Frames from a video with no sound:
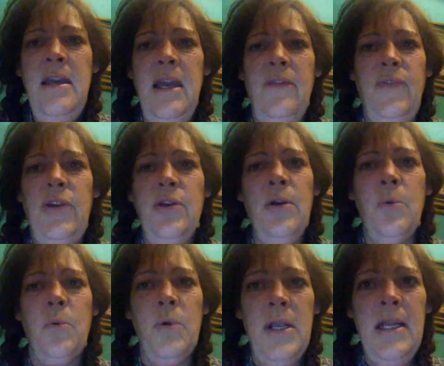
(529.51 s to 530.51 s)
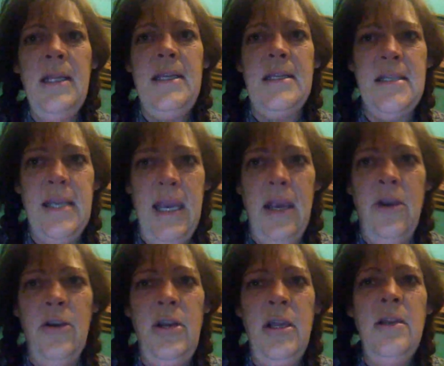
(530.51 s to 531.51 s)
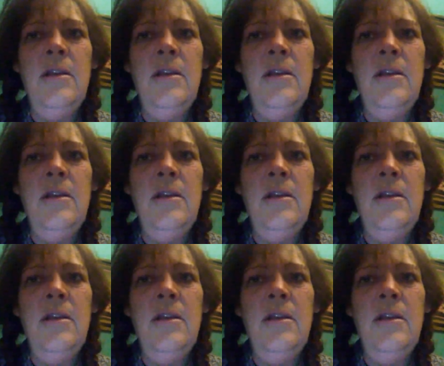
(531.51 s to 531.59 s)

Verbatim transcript: If you're really scared,